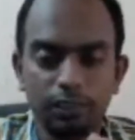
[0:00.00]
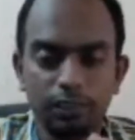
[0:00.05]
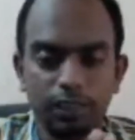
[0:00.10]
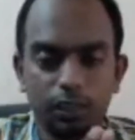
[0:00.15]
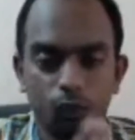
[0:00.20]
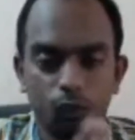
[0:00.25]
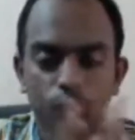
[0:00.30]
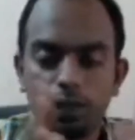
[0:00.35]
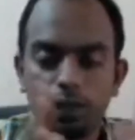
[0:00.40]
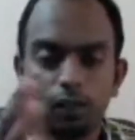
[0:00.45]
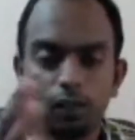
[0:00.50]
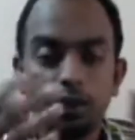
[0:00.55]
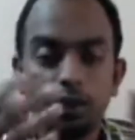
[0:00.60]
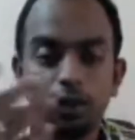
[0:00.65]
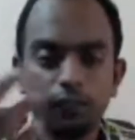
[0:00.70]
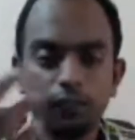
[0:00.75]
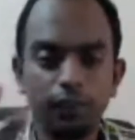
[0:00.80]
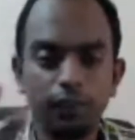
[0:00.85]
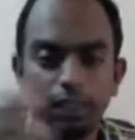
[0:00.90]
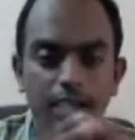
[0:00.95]
Okay, you have
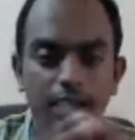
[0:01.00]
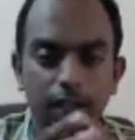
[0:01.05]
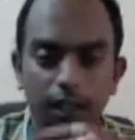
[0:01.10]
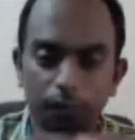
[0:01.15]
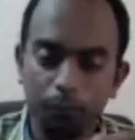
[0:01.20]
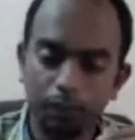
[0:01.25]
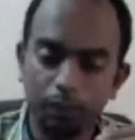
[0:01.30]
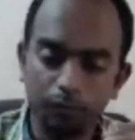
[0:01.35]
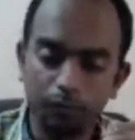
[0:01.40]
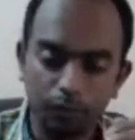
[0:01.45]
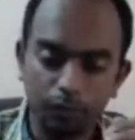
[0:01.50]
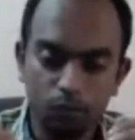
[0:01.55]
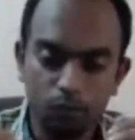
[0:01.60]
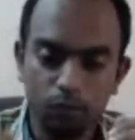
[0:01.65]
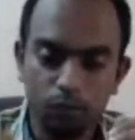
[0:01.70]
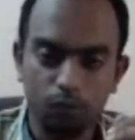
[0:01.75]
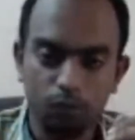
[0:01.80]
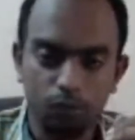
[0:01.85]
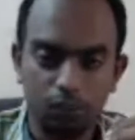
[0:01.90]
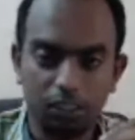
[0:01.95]
data, I'm giving you
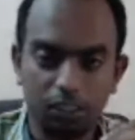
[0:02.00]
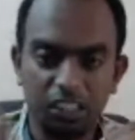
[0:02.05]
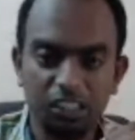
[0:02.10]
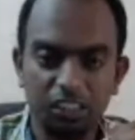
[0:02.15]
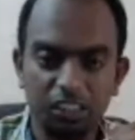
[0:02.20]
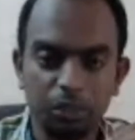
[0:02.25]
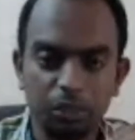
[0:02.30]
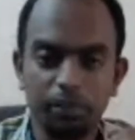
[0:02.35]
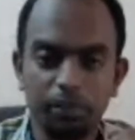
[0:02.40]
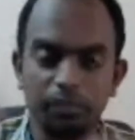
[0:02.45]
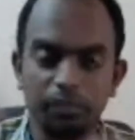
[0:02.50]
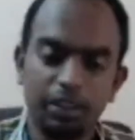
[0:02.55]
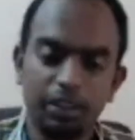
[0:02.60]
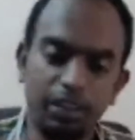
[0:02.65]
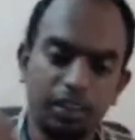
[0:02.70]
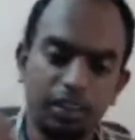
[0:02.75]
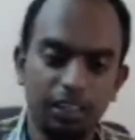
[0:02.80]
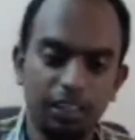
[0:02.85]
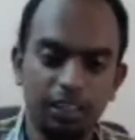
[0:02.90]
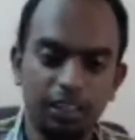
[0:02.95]
10 GB of data,
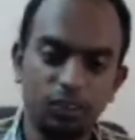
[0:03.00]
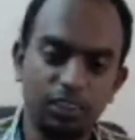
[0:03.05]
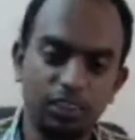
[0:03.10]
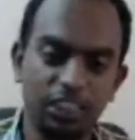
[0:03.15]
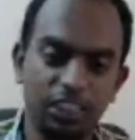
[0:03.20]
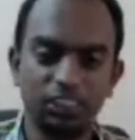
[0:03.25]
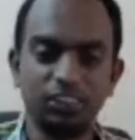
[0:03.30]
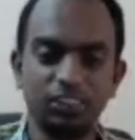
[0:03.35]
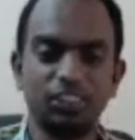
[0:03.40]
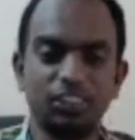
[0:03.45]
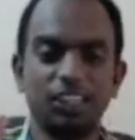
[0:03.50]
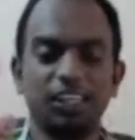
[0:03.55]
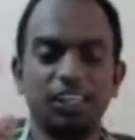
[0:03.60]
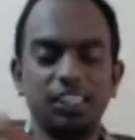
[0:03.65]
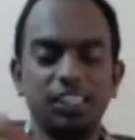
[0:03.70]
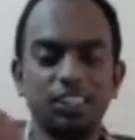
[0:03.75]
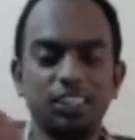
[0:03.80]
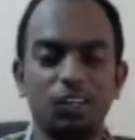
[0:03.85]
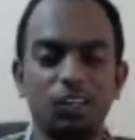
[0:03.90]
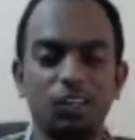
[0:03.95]
Lelo, enjoy your
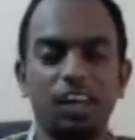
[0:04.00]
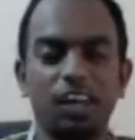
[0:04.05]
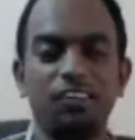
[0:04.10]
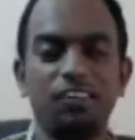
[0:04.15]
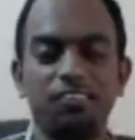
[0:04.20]
life.